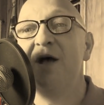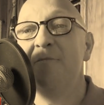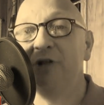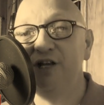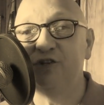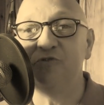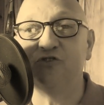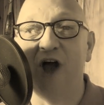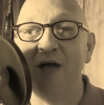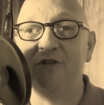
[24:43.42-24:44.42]
Please
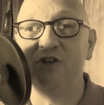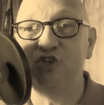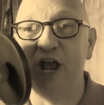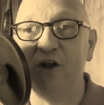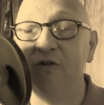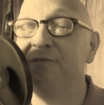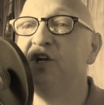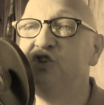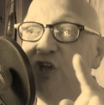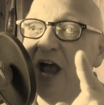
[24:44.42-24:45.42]
subscribe to the channel.
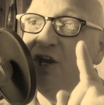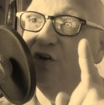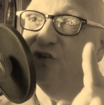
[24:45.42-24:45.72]
Check your